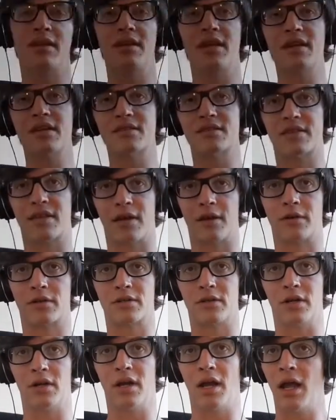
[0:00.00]
next
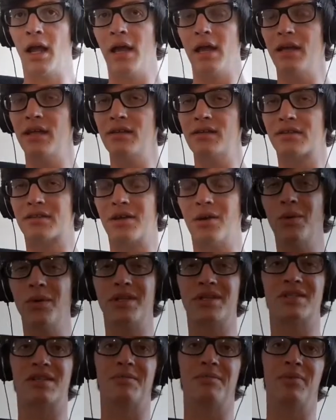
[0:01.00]
character is
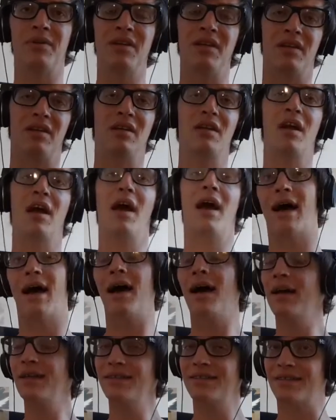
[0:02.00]
going to be
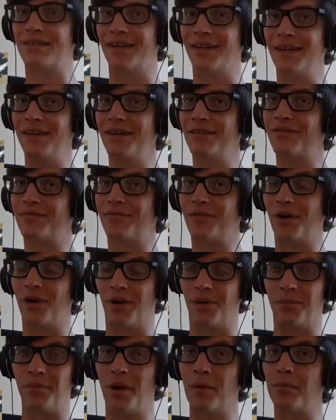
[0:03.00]
Asta
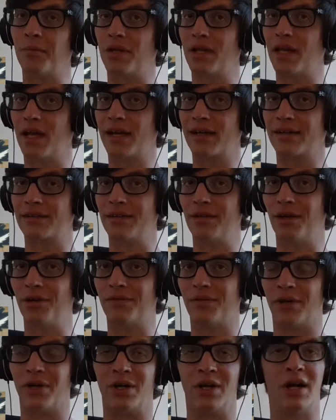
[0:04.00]
from Black
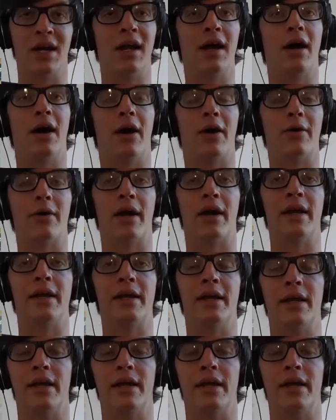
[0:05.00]
Clover. Alright,